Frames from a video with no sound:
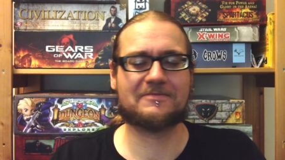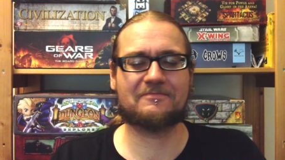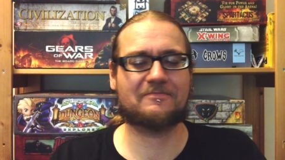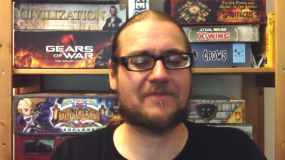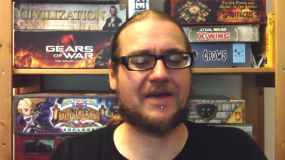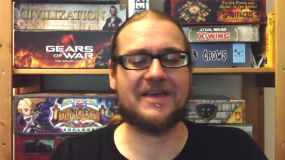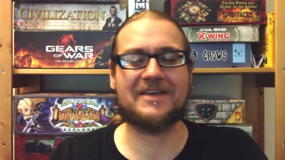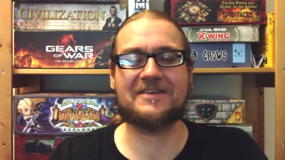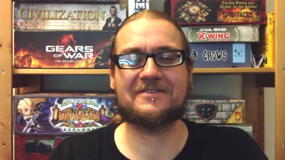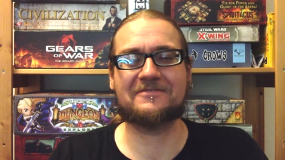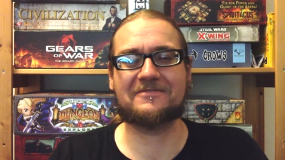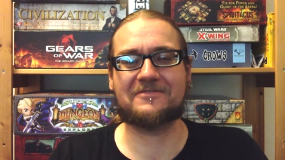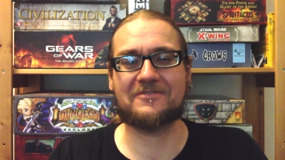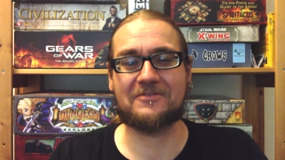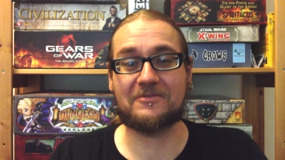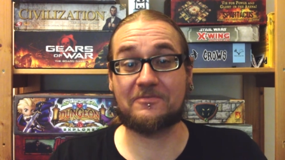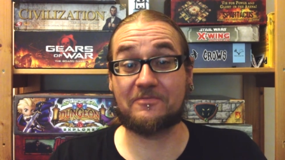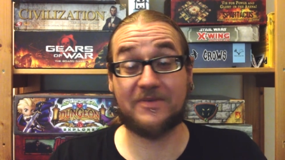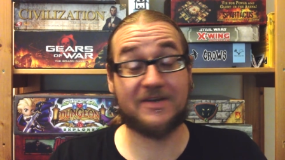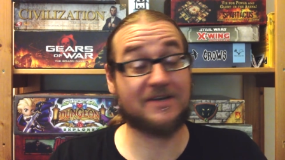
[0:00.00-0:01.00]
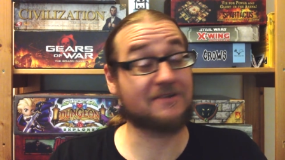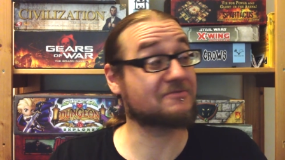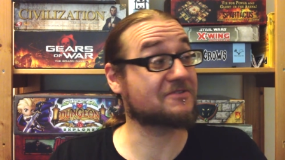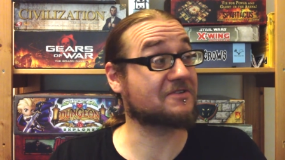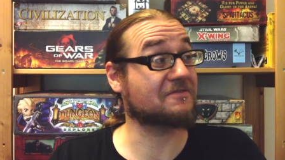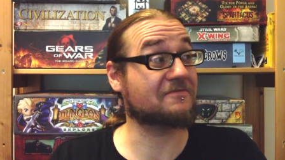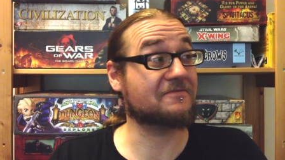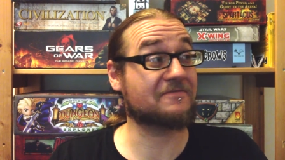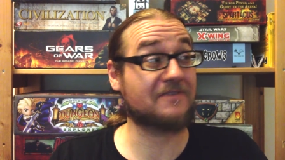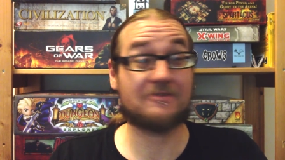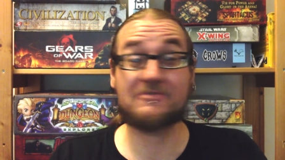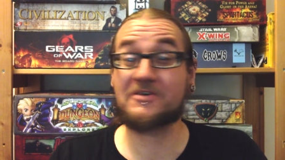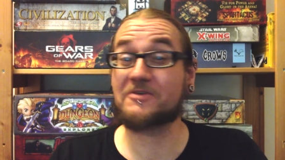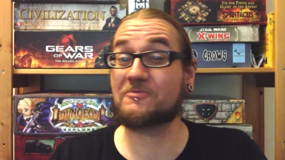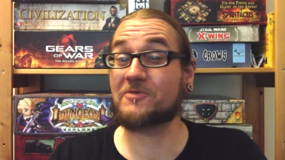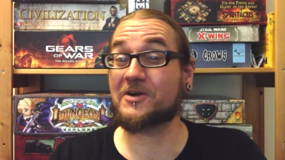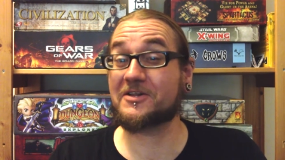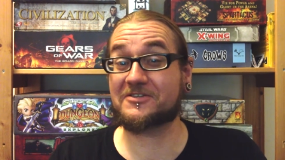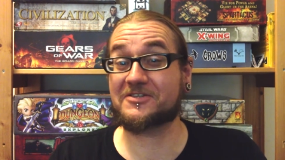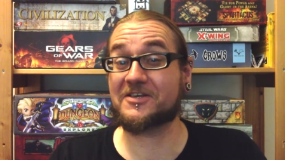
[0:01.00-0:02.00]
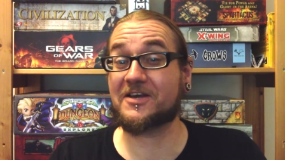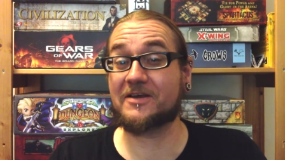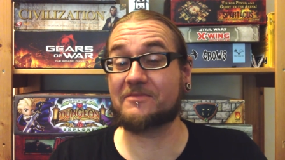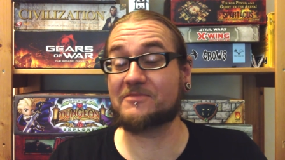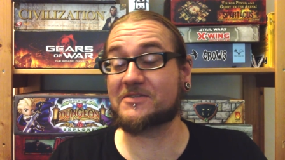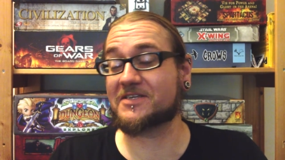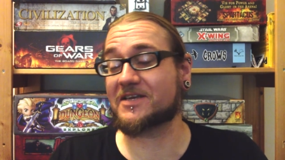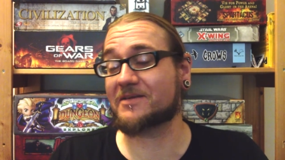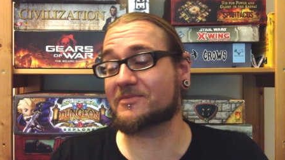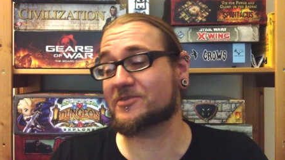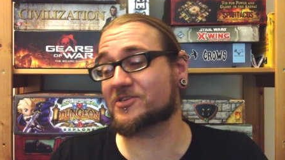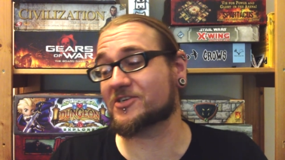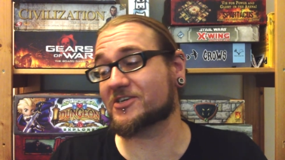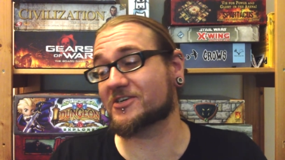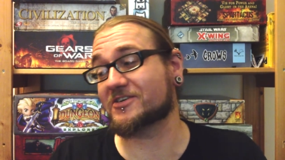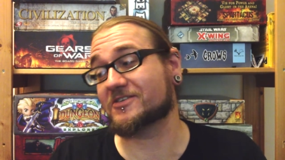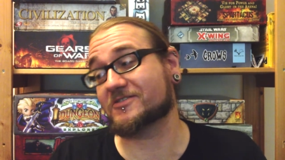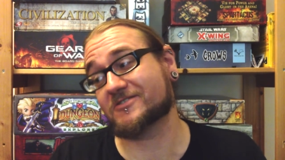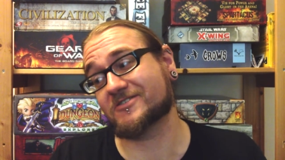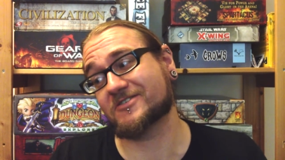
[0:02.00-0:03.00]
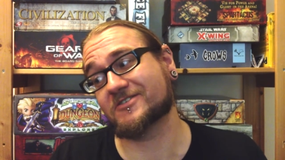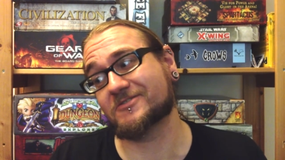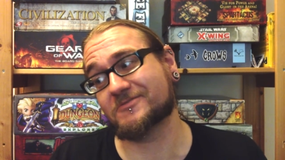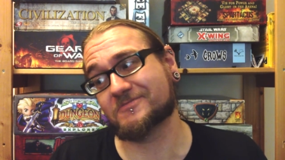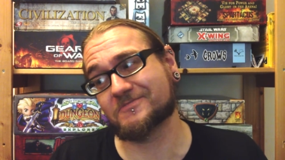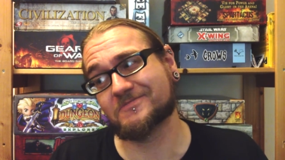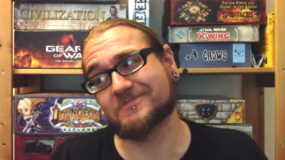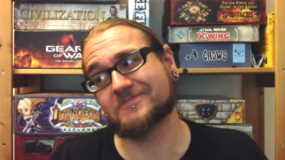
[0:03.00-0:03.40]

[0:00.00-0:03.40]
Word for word: painful. But it was a very well-timed saboteur, so